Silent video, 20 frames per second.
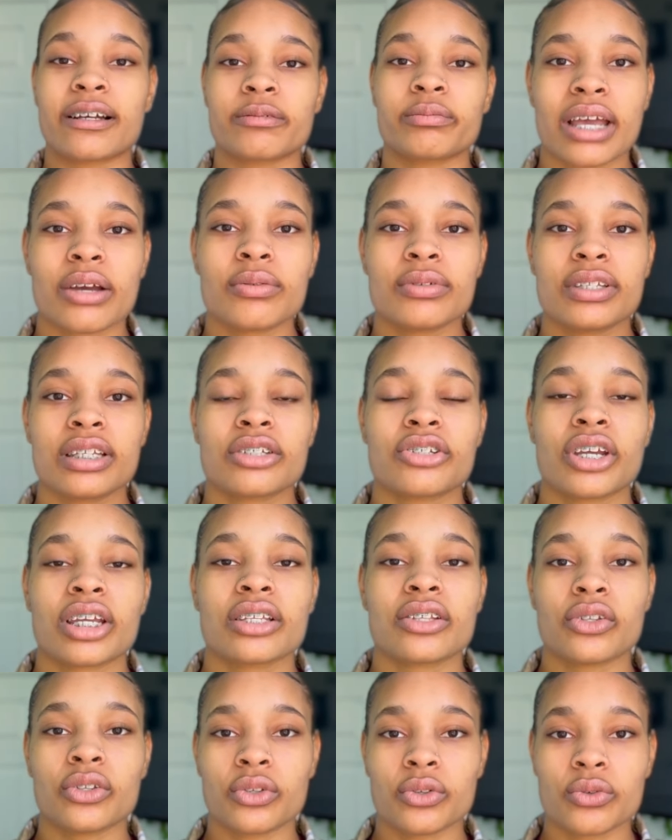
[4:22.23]
I would suggest
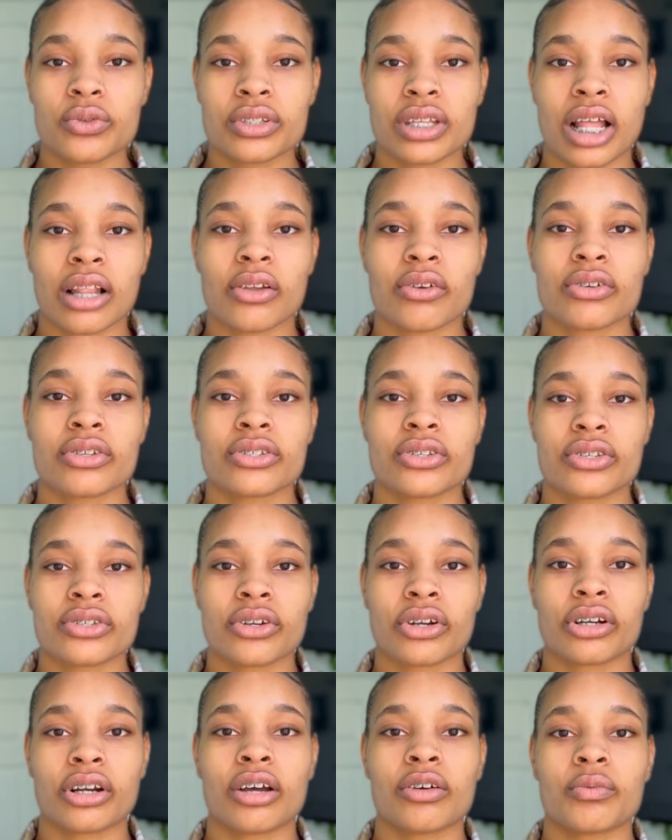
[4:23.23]
new sellers to
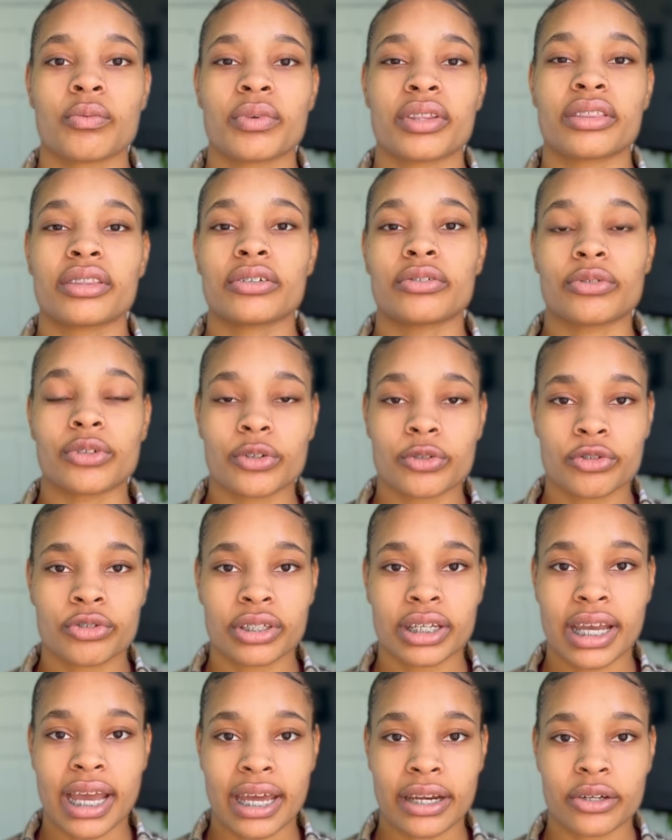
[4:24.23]
start off with the grocery
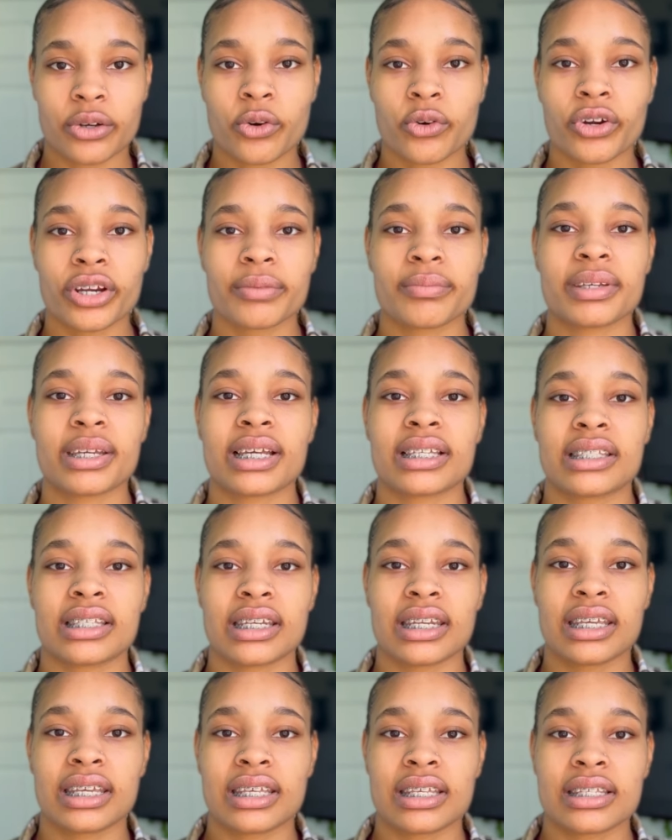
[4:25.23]
category because
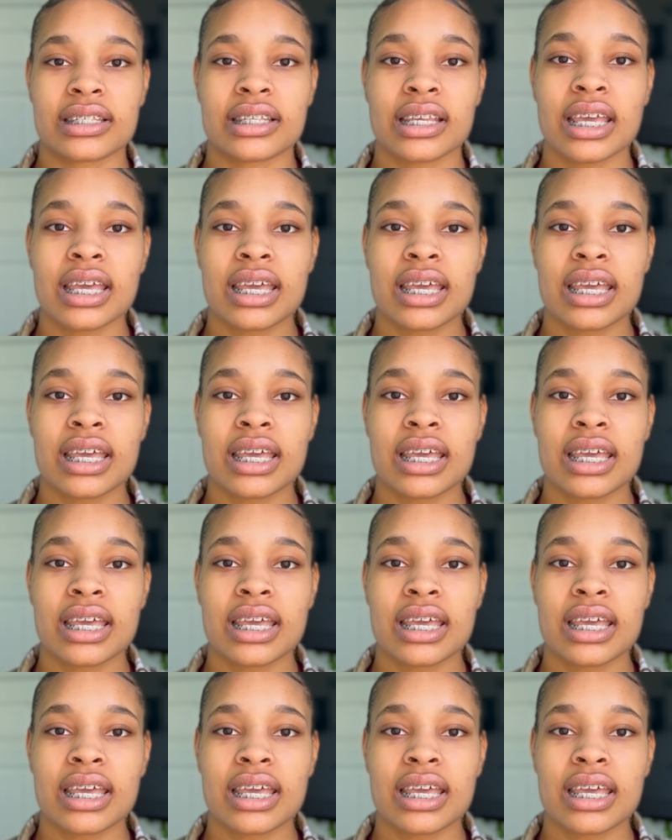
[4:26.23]
it is